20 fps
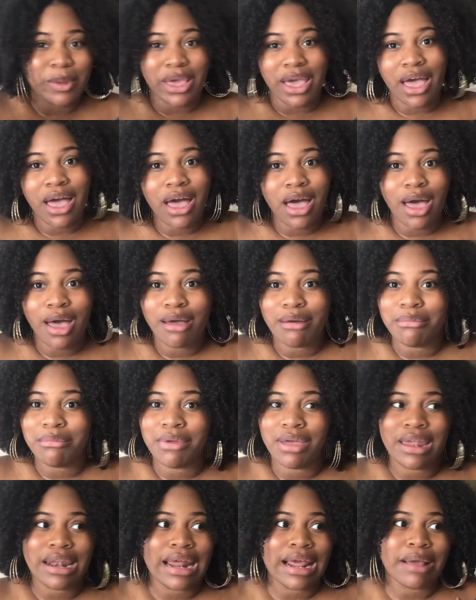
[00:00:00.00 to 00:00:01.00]

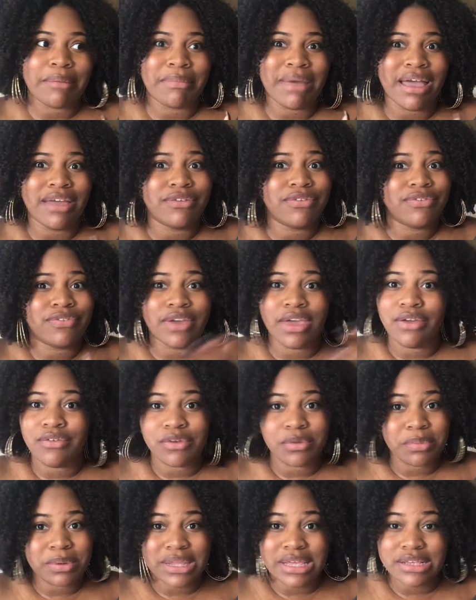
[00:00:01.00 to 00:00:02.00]
become like my
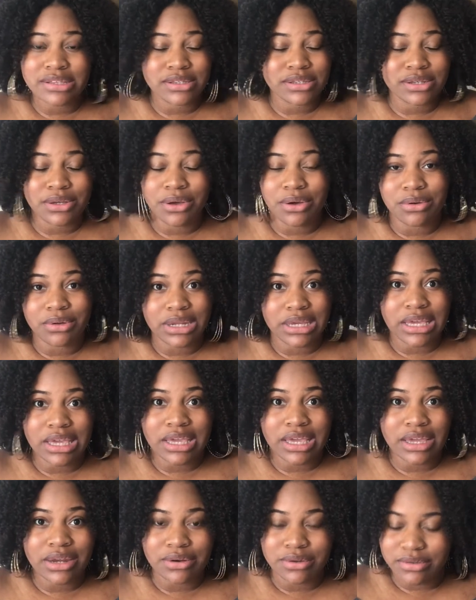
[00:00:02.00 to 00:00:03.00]
favorite place to go to get
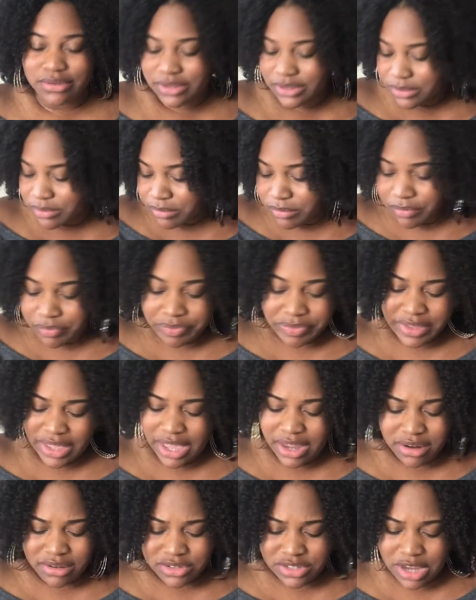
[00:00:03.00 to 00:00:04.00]
candles
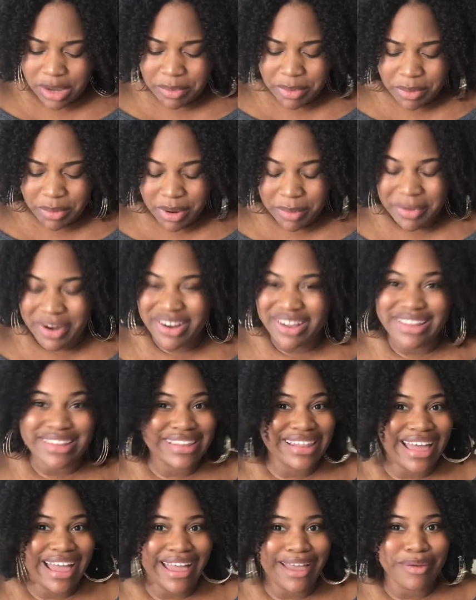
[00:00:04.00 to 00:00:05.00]
I don't shop at Walmart a
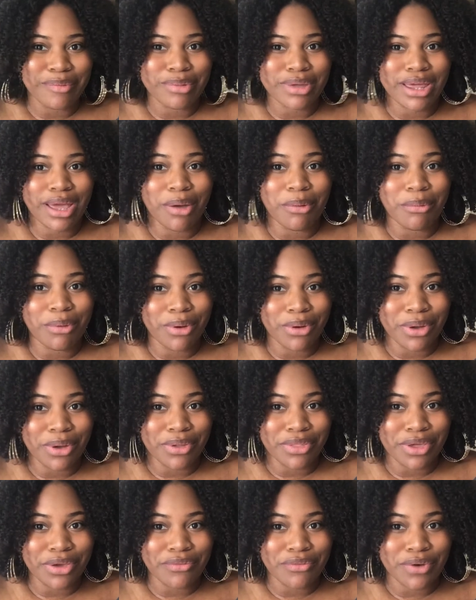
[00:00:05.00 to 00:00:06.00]
lot but I will
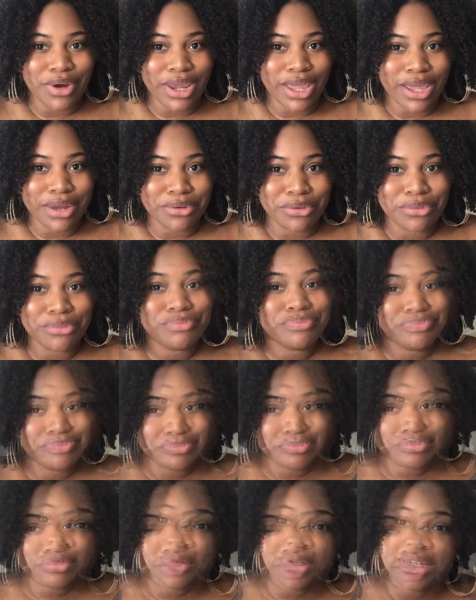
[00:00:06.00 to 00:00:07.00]
go there for a candle
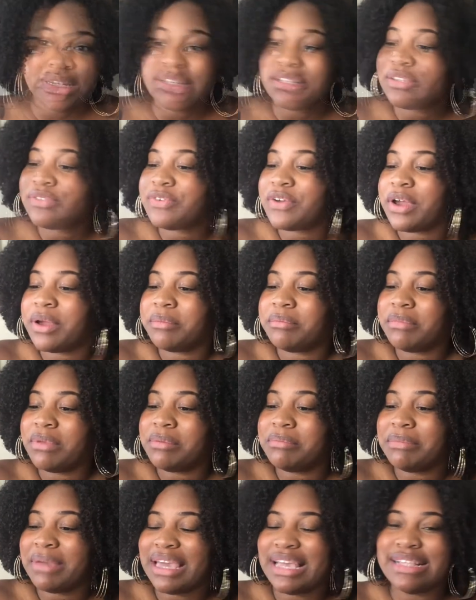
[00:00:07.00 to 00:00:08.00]
this one is from
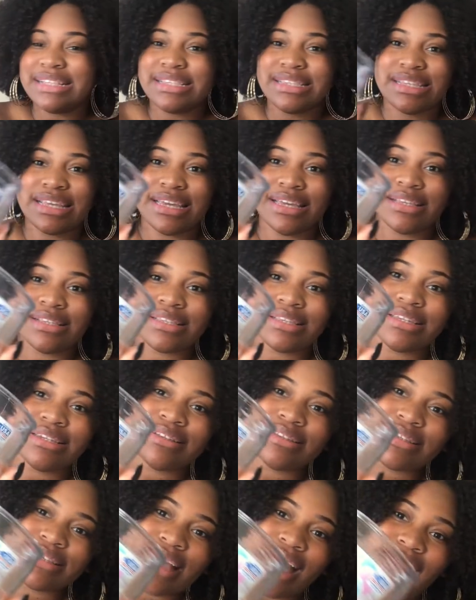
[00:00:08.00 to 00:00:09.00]
Mainstays and
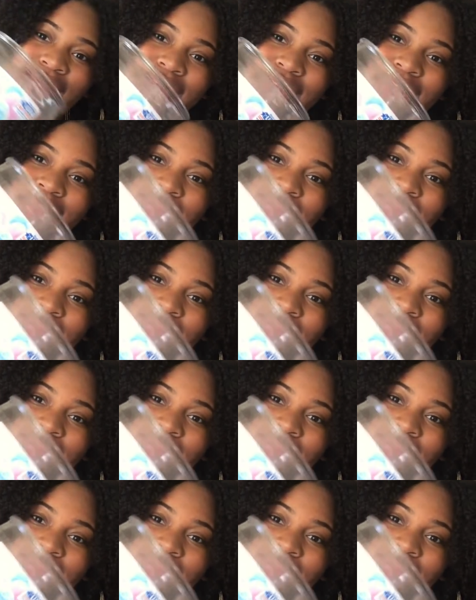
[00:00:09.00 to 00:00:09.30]
it's cotton